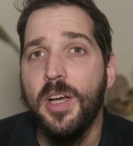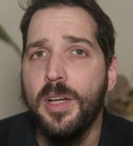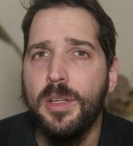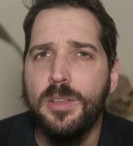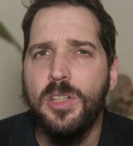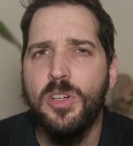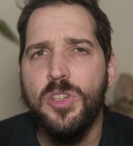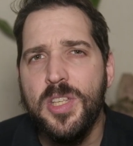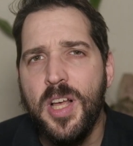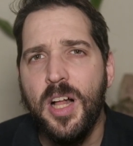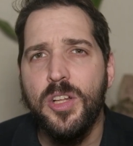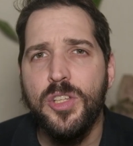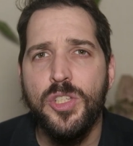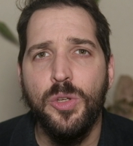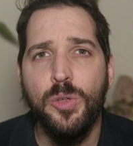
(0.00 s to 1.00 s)
There is
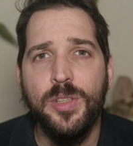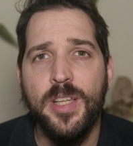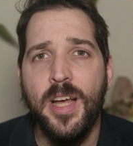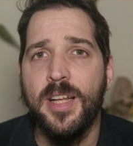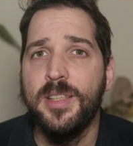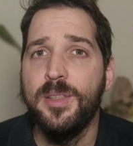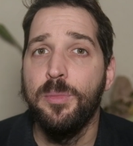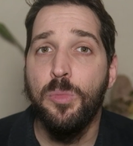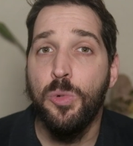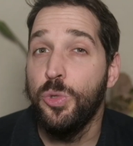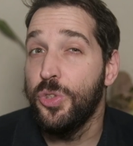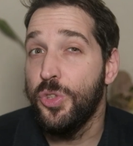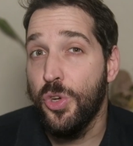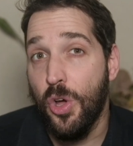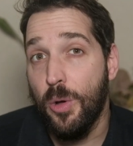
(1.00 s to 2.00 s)
also that
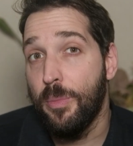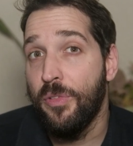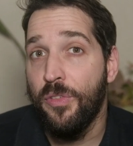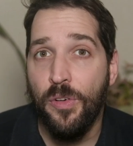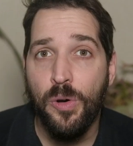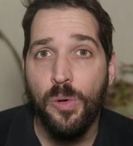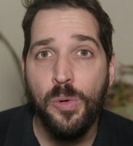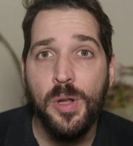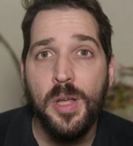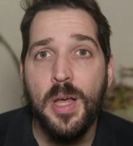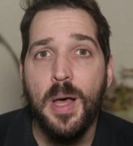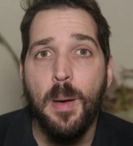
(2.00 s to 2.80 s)
Moondrop phone,